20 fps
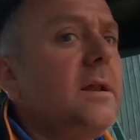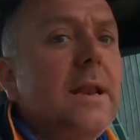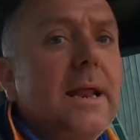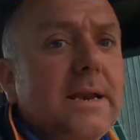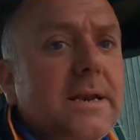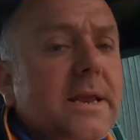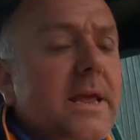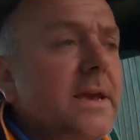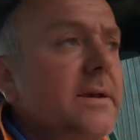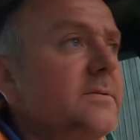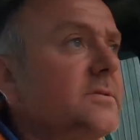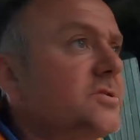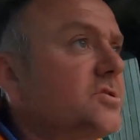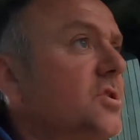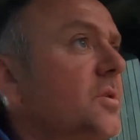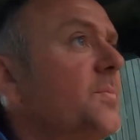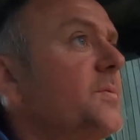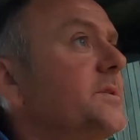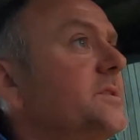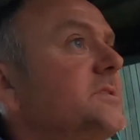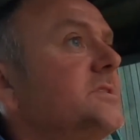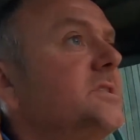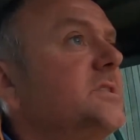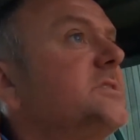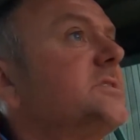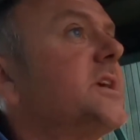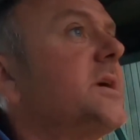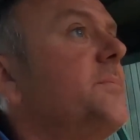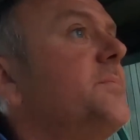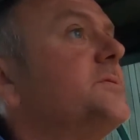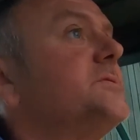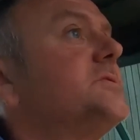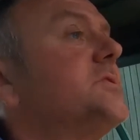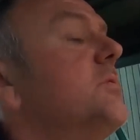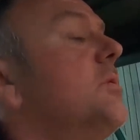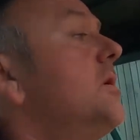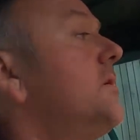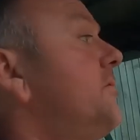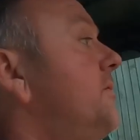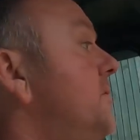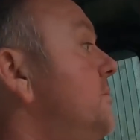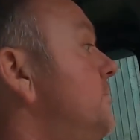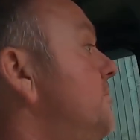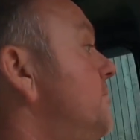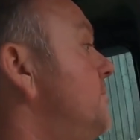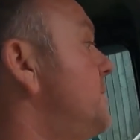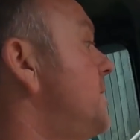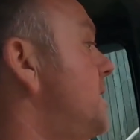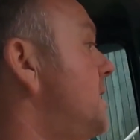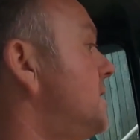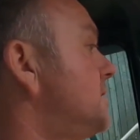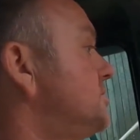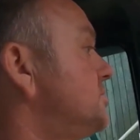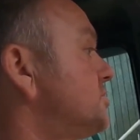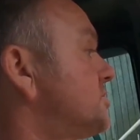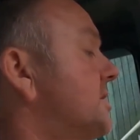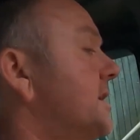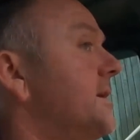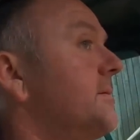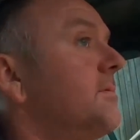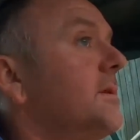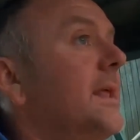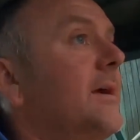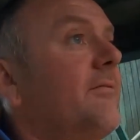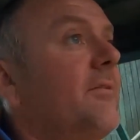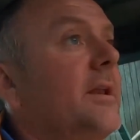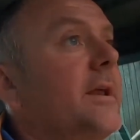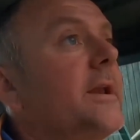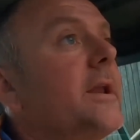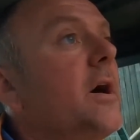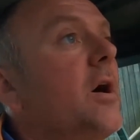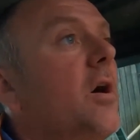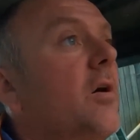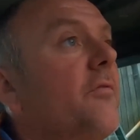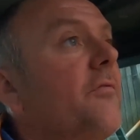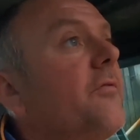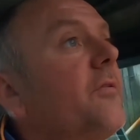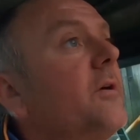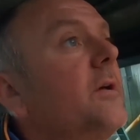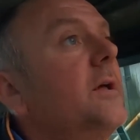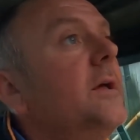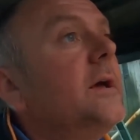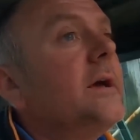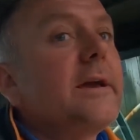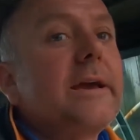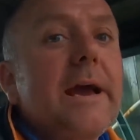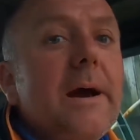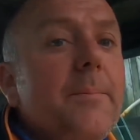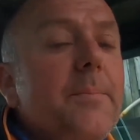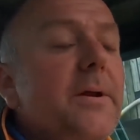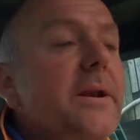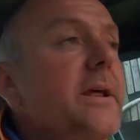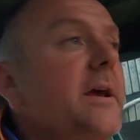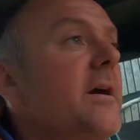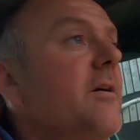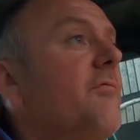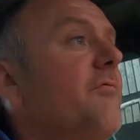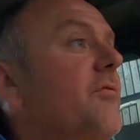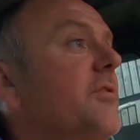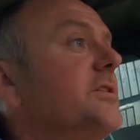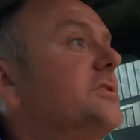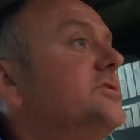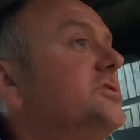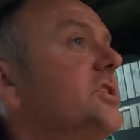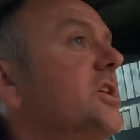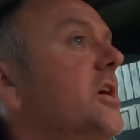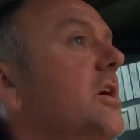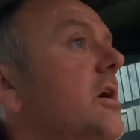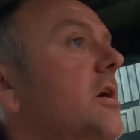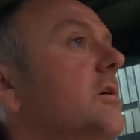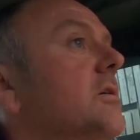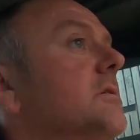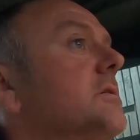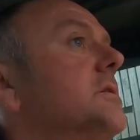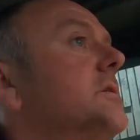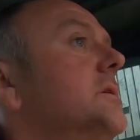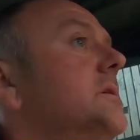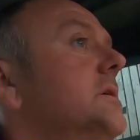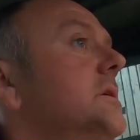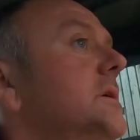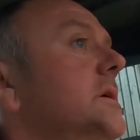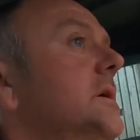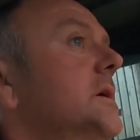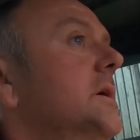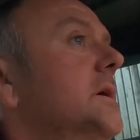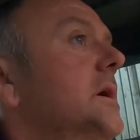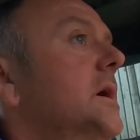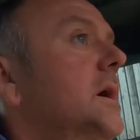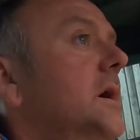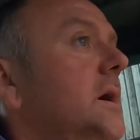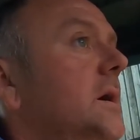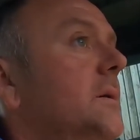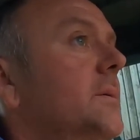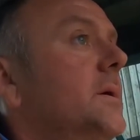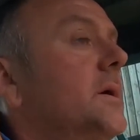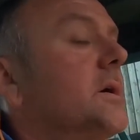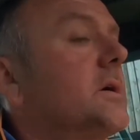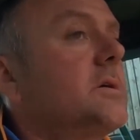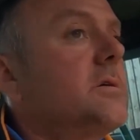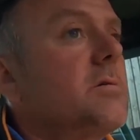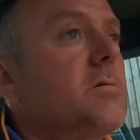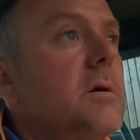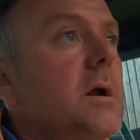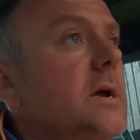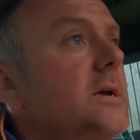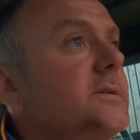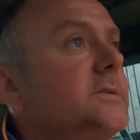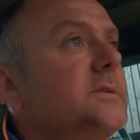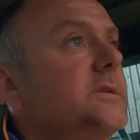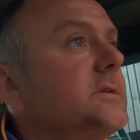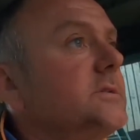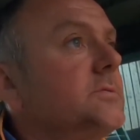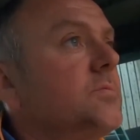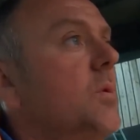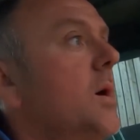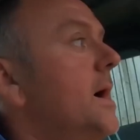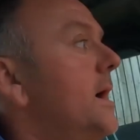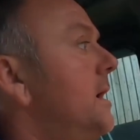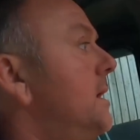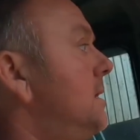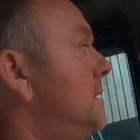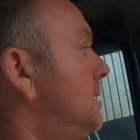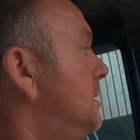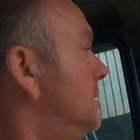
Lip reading: Lad keeps dropping us a skip or two off and just keep levelling it off, capping it off with chalk. But Christ, it's wet.